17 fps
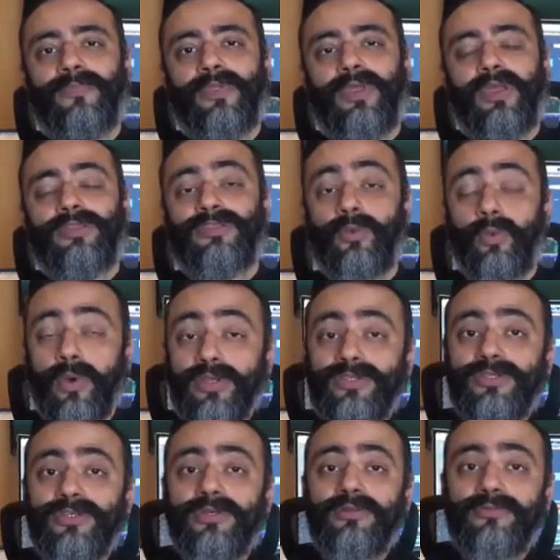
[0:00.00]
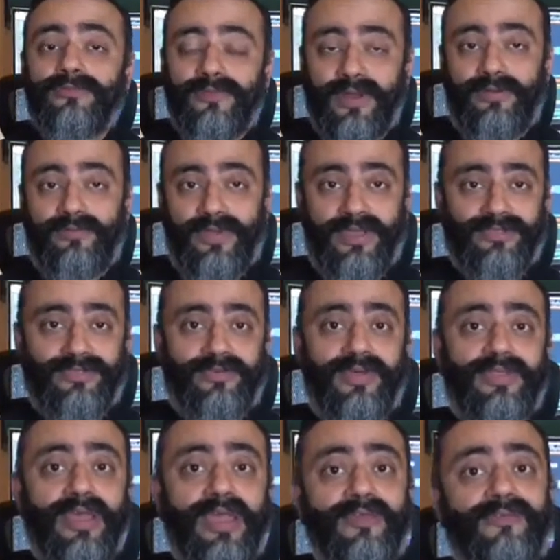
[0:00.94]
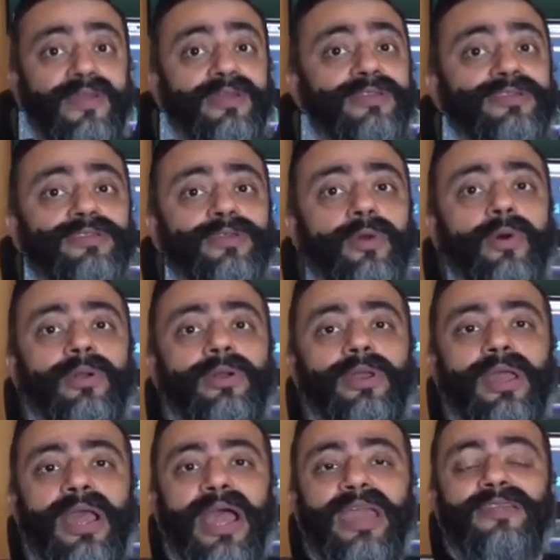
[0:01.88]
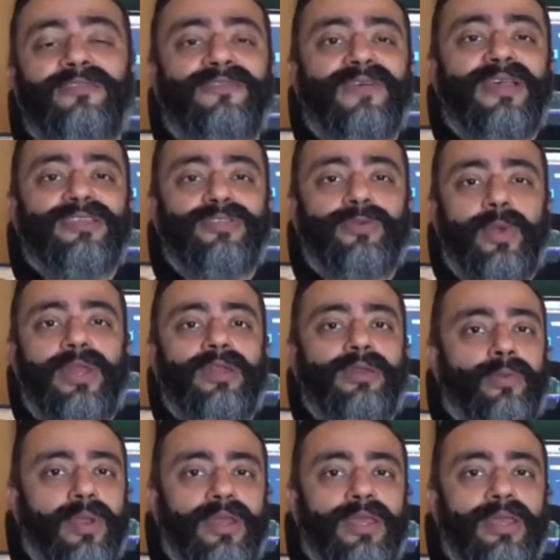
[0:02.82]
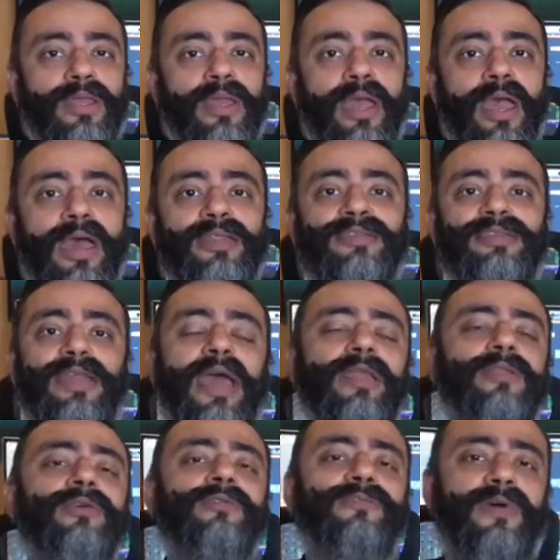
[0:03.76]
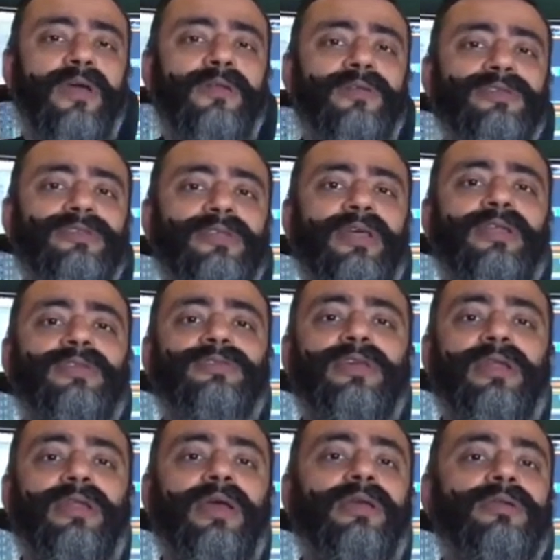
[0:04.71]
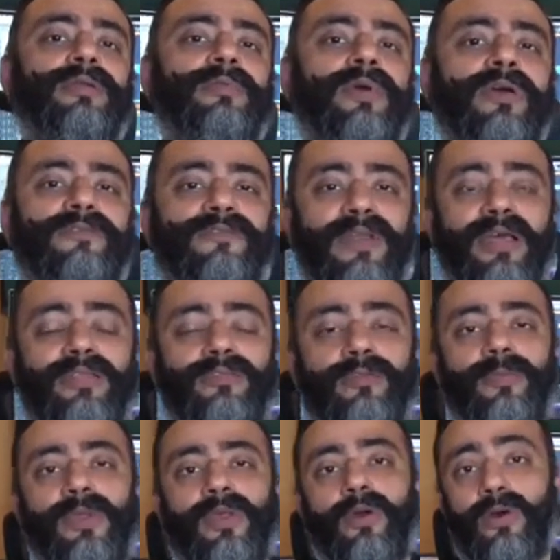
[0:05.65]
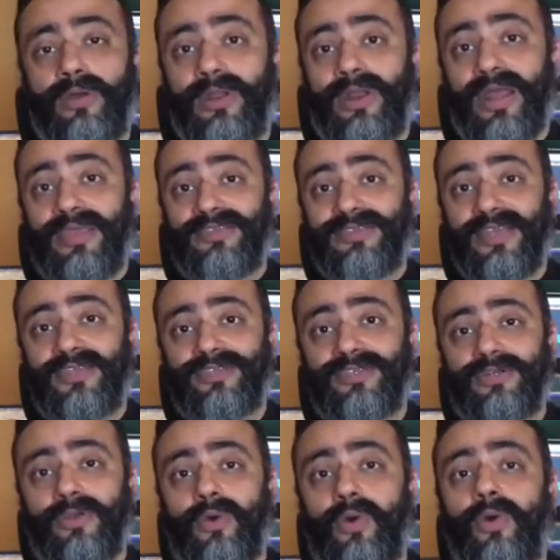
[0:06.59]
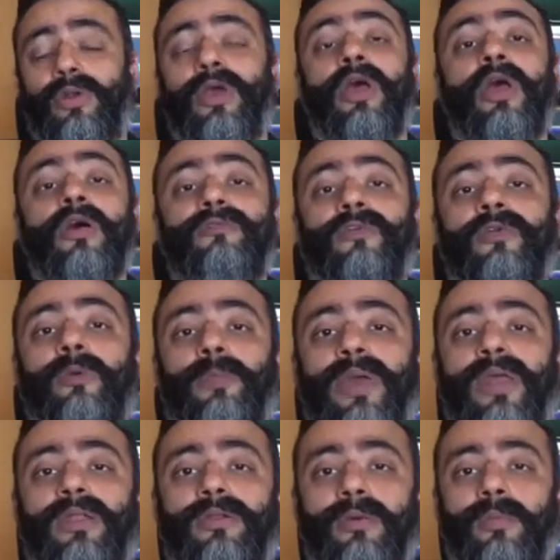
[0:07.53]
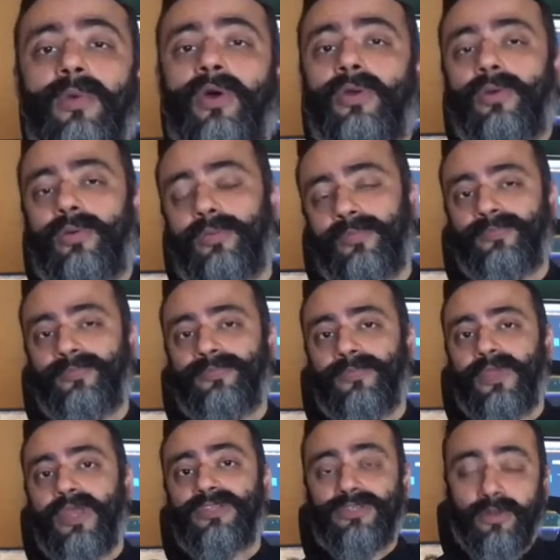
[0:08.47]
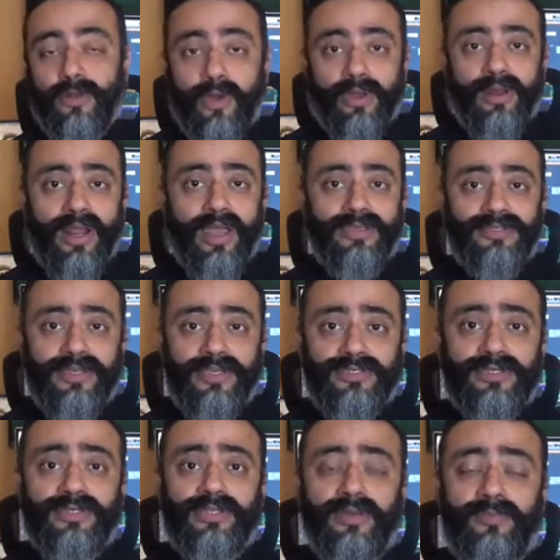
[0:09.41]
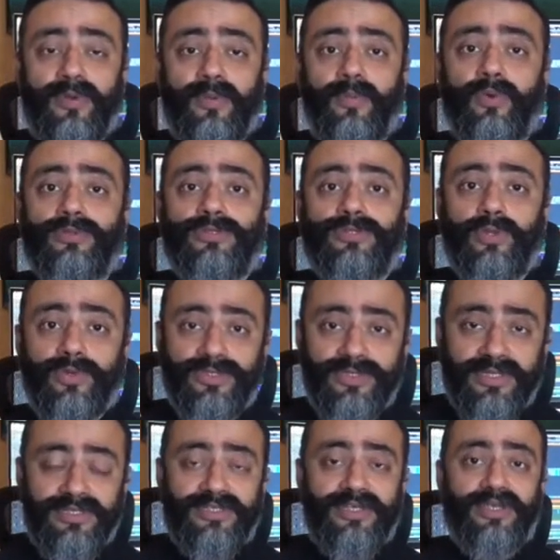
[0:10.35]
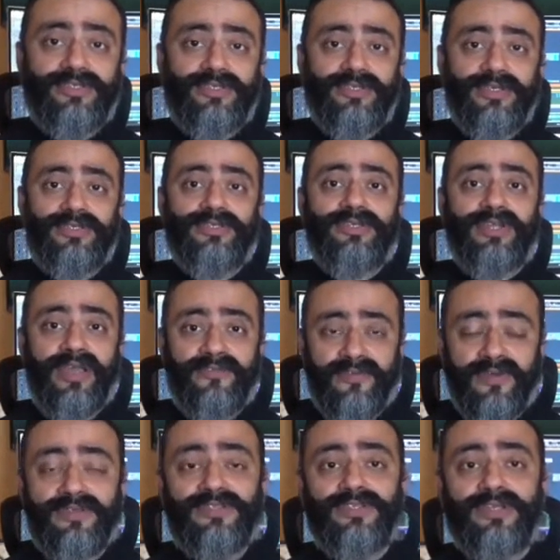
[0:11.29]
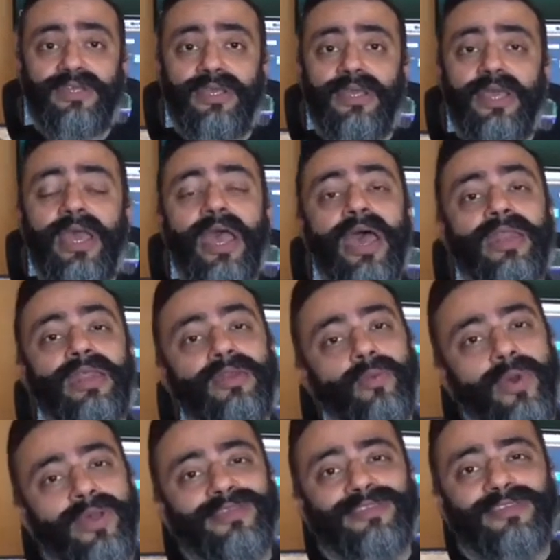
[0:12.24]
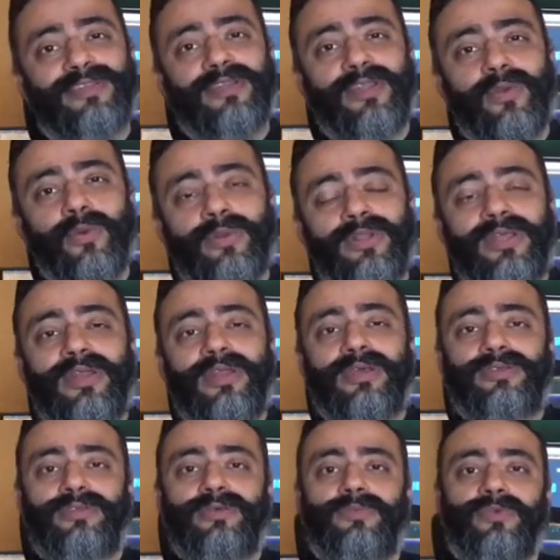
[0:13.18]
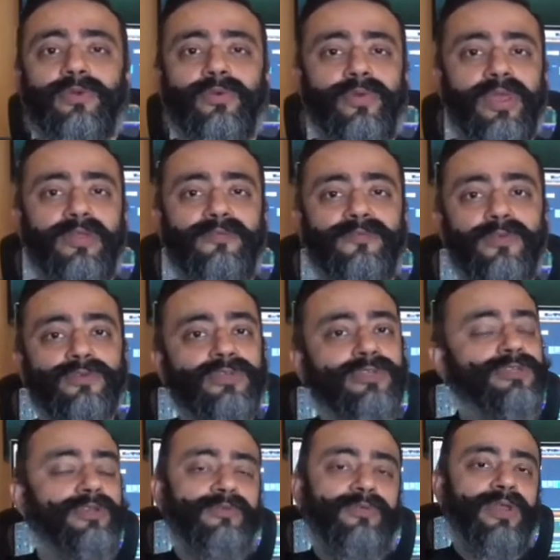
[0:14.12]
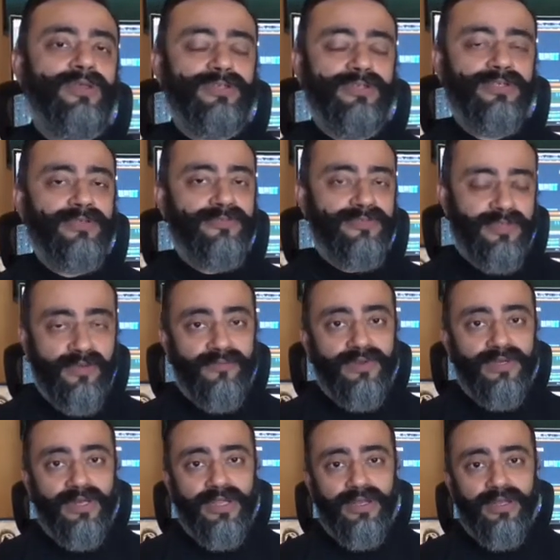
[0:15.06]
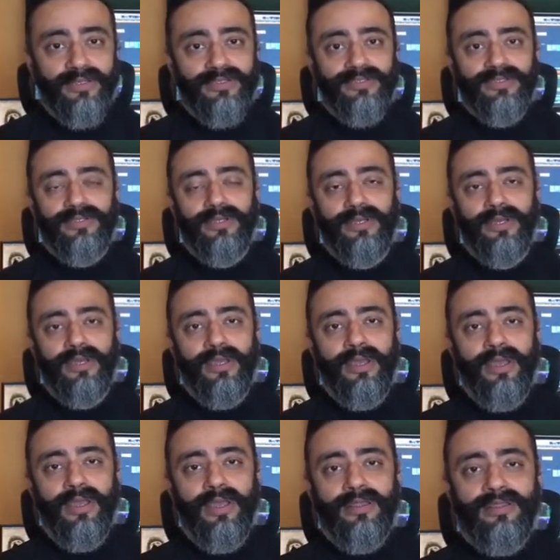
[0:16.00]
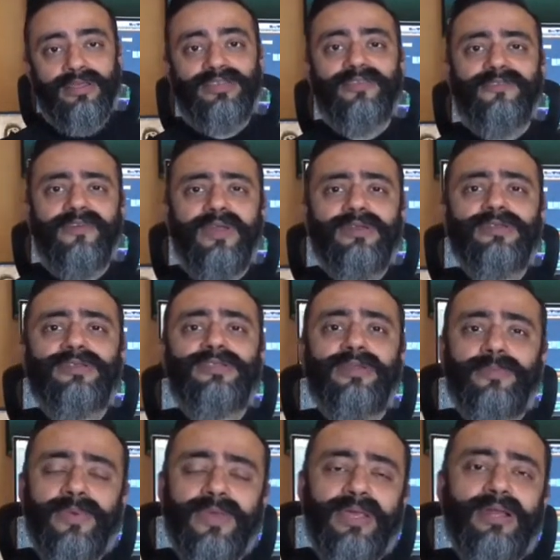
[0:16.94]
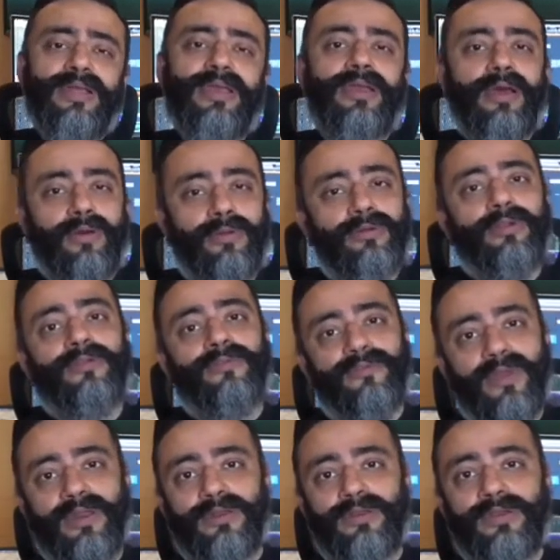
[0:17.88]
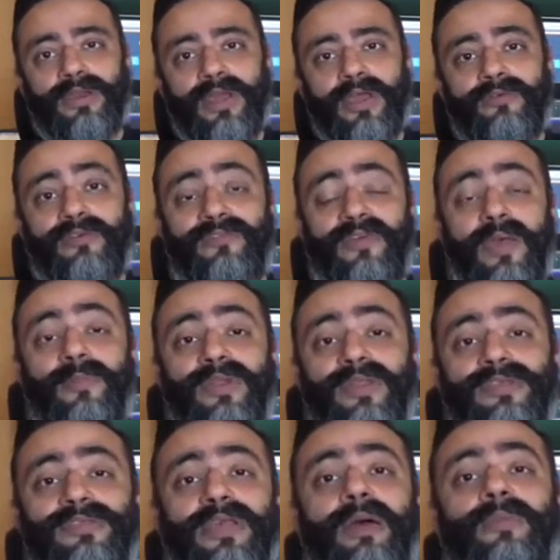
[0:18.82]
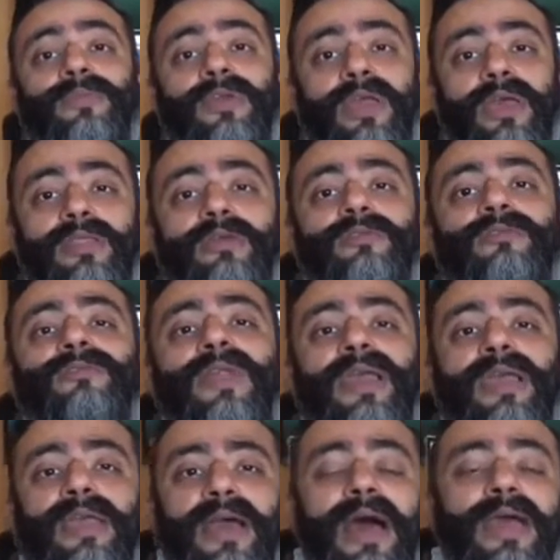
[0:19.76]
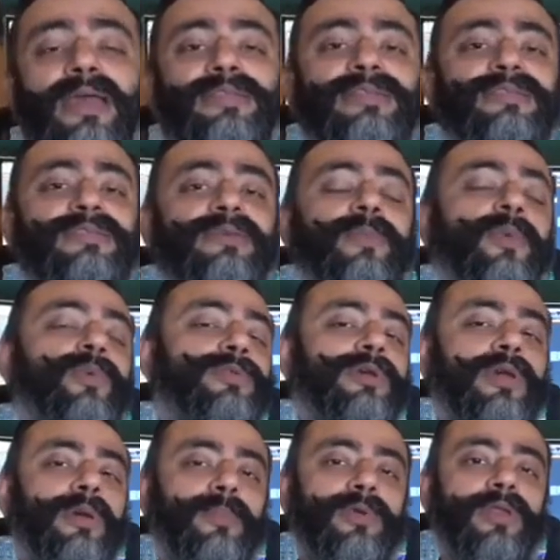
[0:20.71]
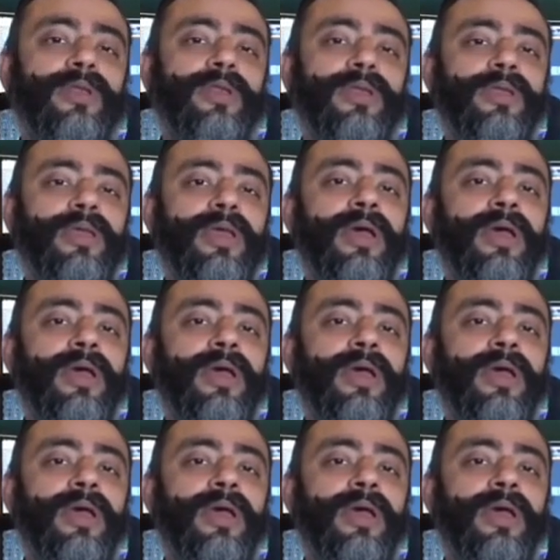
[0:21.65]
It's a virtual fundraiser and the event is called Kite Fest 2020 and is an annual fundraiser that is conducted by a philanthropic organization called For a Better Tomorrow. It's an organization that promotes social justice, diversity and invests in youth leadership to create future generations of servant leaders. This event is typically an outdoor event where families come together to fly kites and support the community.